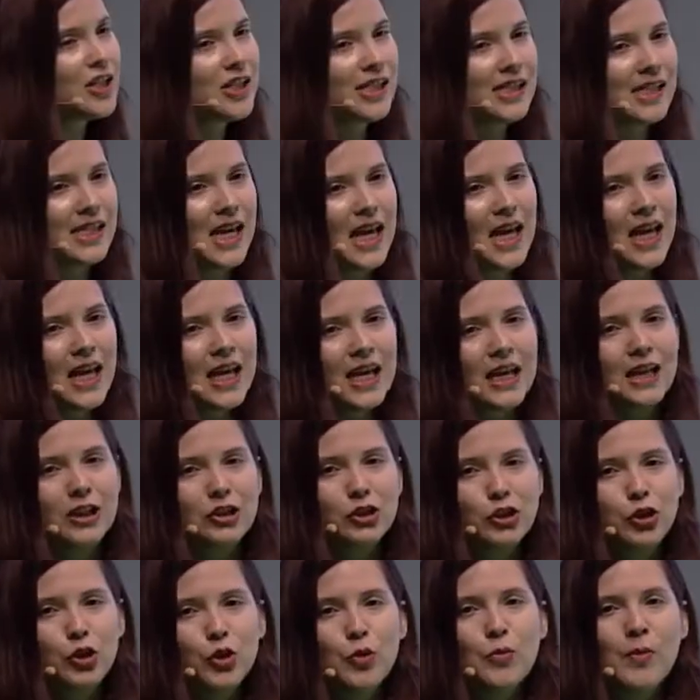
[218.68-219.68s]
saying
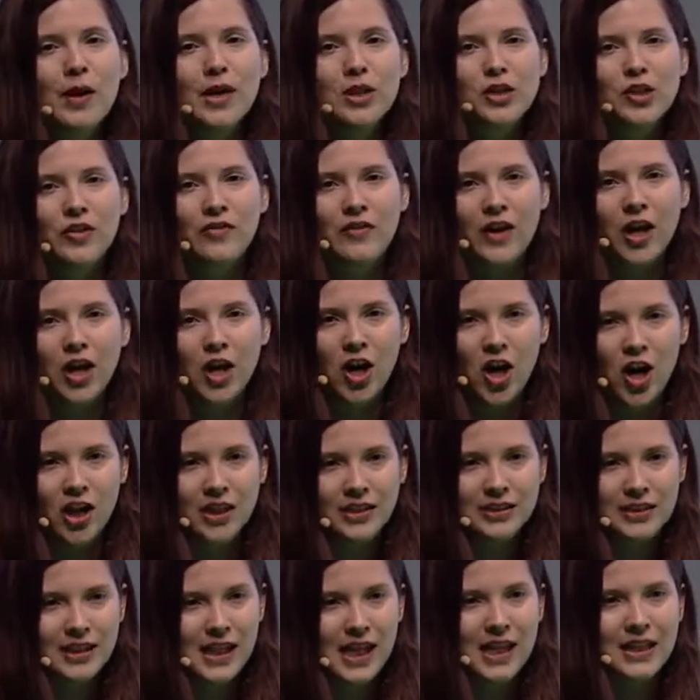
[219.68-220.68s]
too much of our
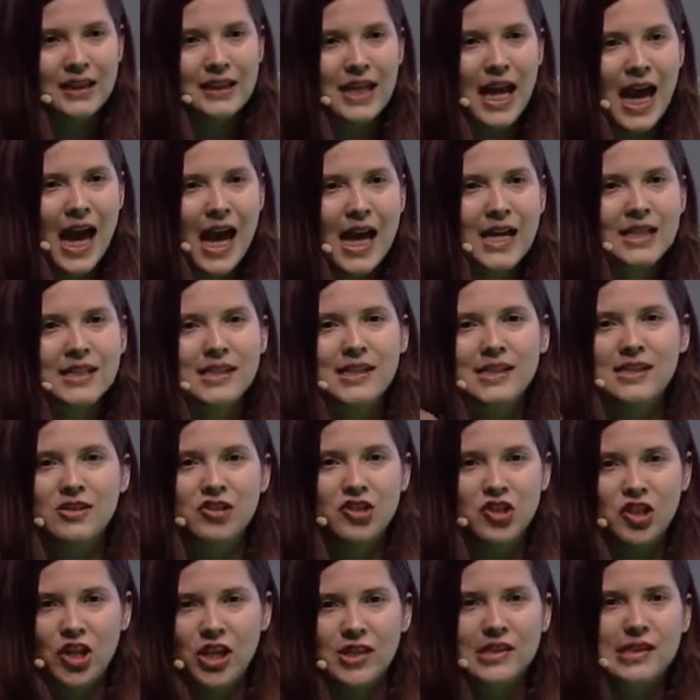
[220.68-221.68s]
content has
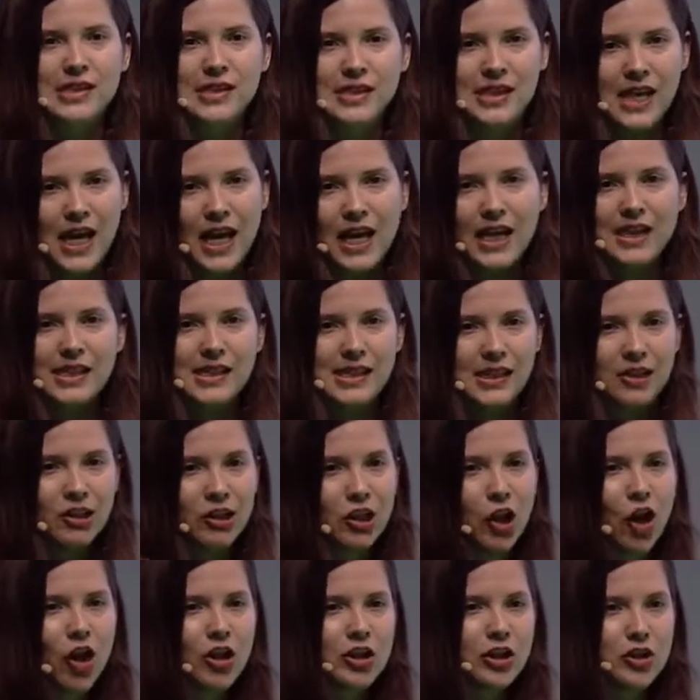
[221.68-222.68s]
just text and
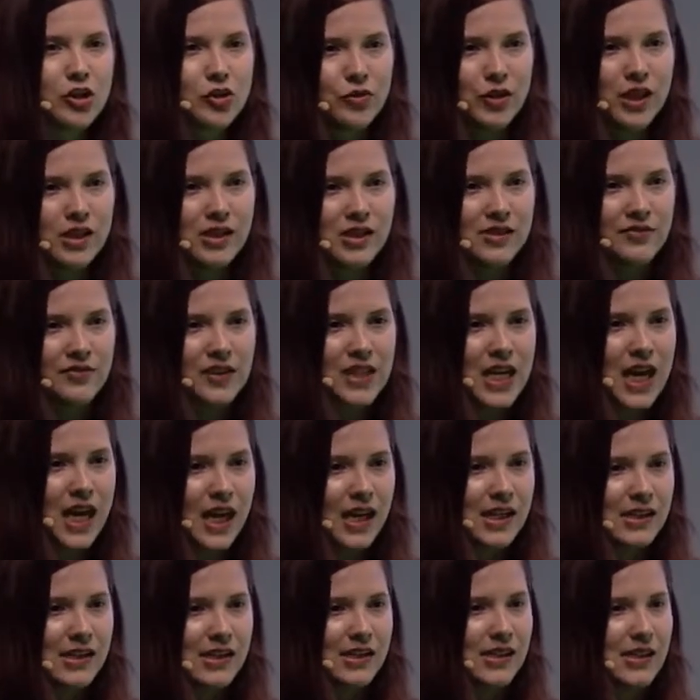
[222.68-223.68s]
long strings of
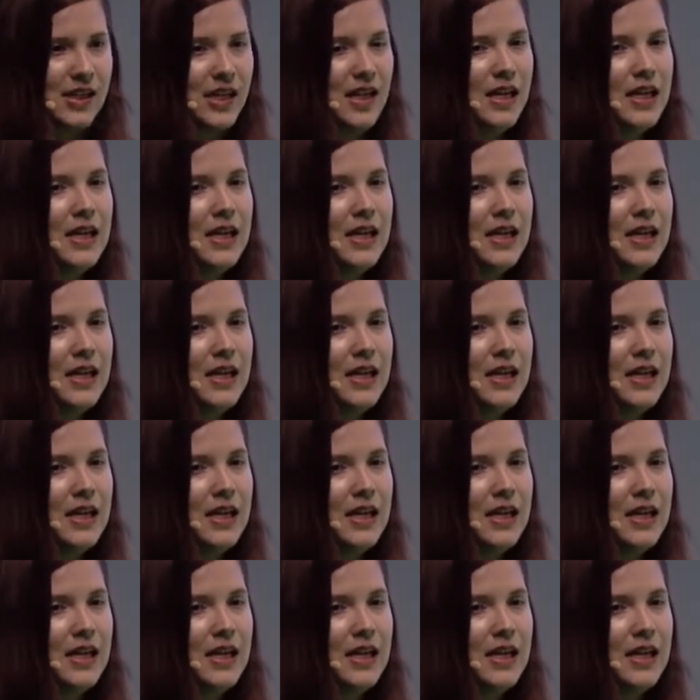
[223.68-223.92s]
text.